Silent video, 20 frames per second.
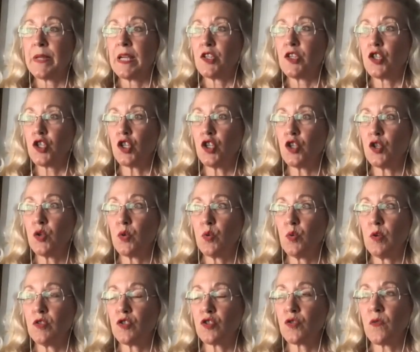
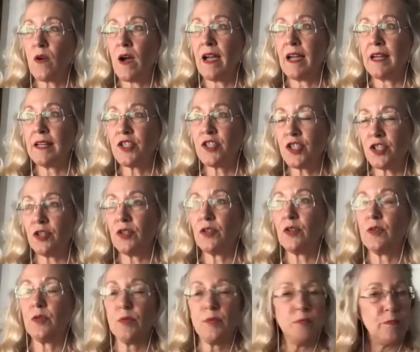to try
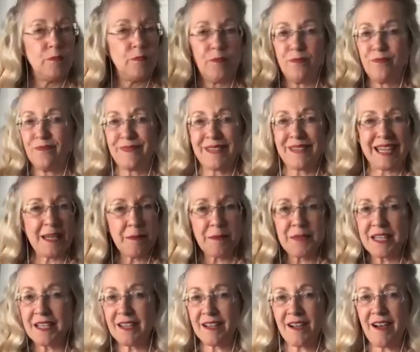to keep
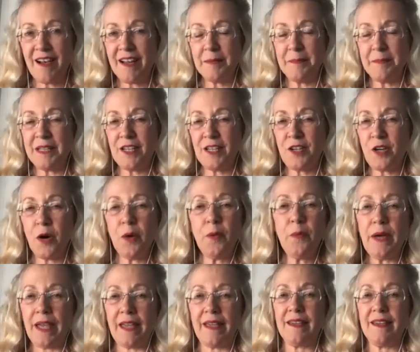the economy
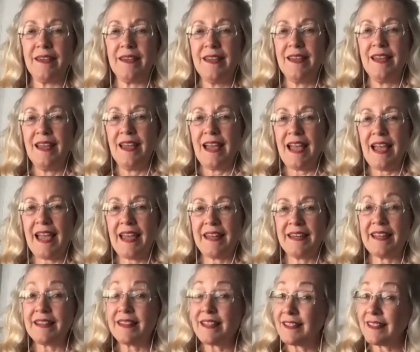going. And
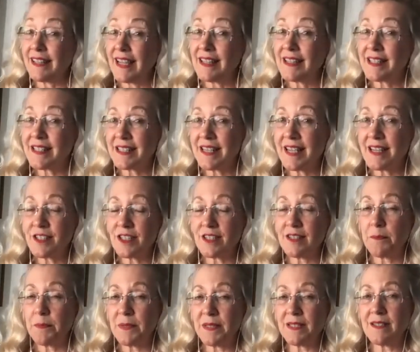at the late stage of the
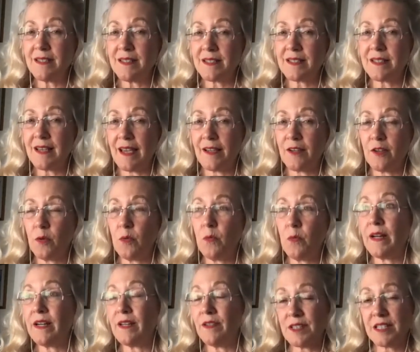business cycle,
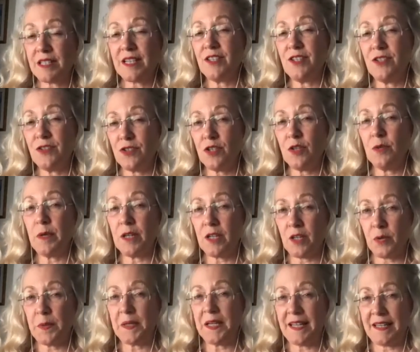what else can you do but
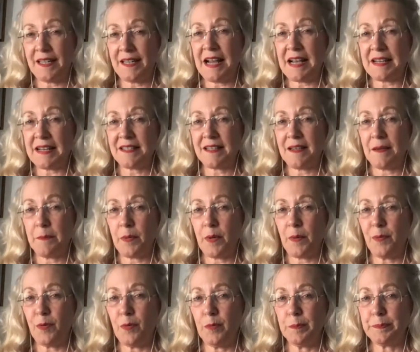create an asset
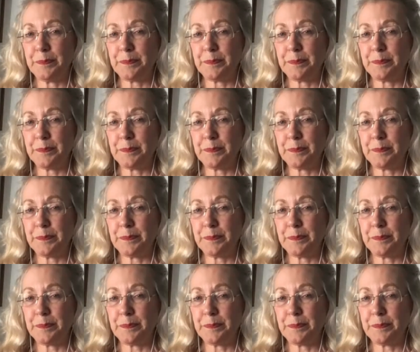bubble?